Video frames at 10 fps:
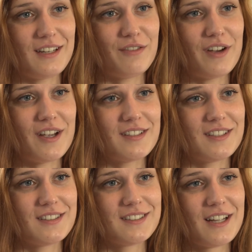
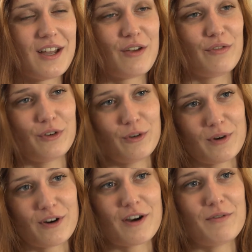advisor.
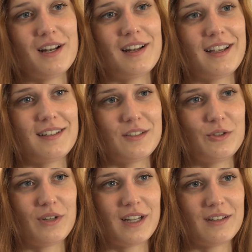Furthermore, I really like
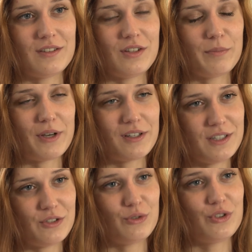that you can
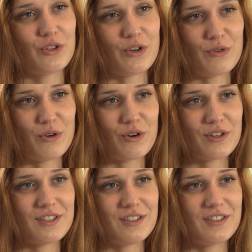partly choose your own
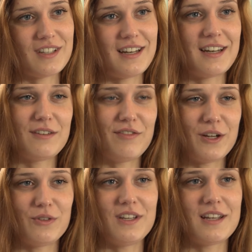courses and that the
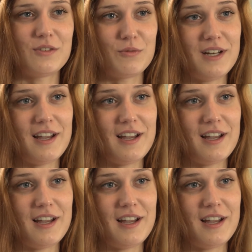faculty has a really